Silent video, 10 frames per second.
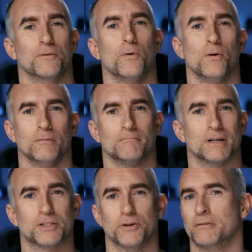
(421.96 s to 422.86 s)
for
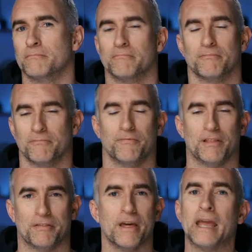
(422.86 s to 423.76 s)
a certain
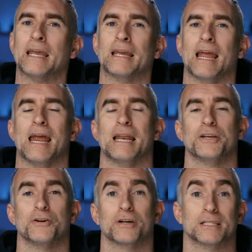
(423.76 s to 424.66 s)
thing,
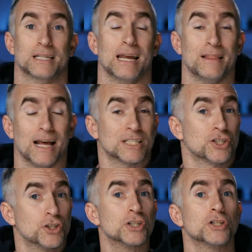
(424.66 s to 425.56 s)
and you're going to say,
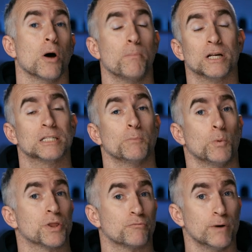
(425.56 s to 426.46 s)
that's just not possible
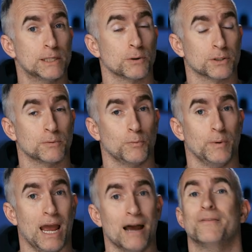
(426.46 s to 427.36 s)
with the resources
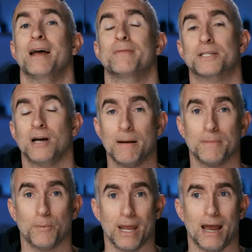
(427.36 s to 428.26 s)
we have and the
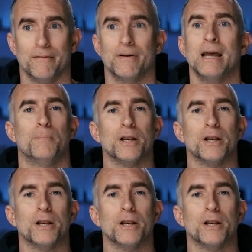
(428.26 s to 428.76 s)
time that we have.